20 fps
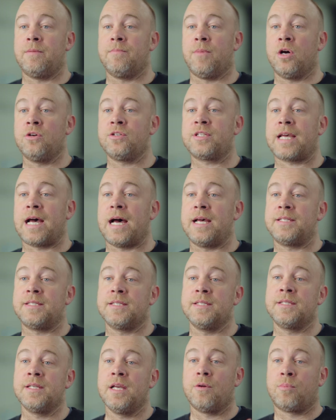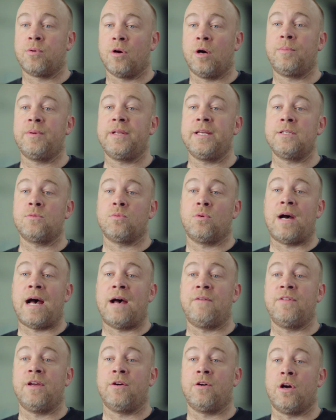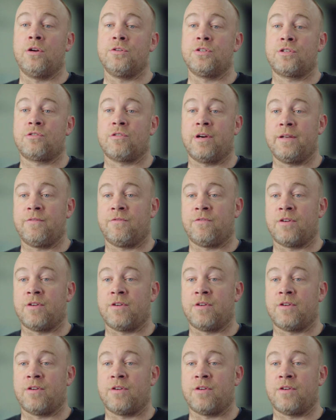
in most cases, the properties will have their own street